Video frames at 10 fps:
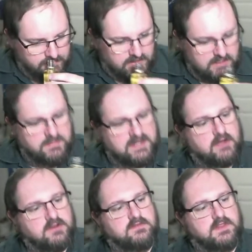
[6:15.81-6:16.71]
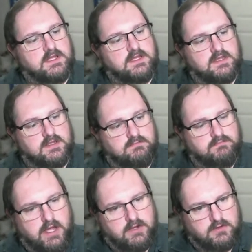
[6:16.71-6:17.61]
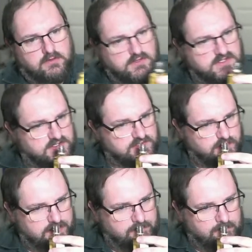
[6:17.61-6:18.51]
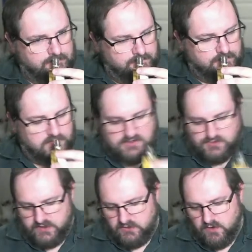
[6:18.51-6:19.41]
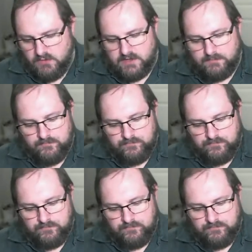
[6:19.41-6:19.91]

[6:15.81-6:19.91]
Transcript: coming out of the bottle, almost a sweet aroma.